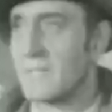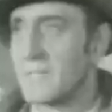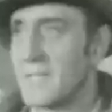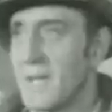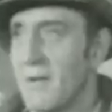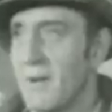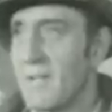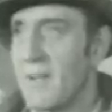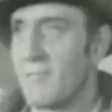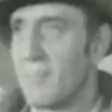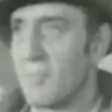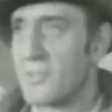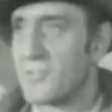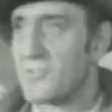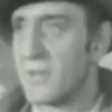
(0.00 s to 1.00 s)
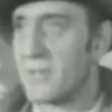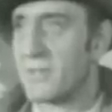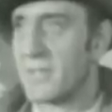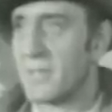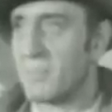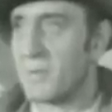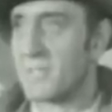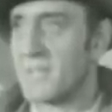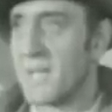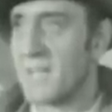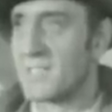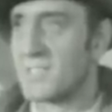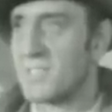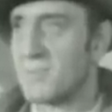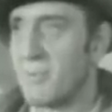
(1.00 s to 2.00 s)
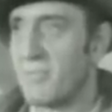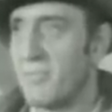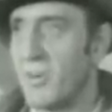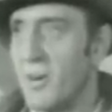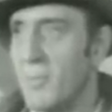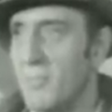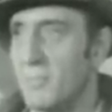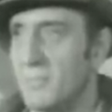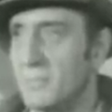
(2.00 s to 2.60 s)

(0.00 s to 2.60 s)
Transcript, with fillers: and now I have a most regrettable task to perform.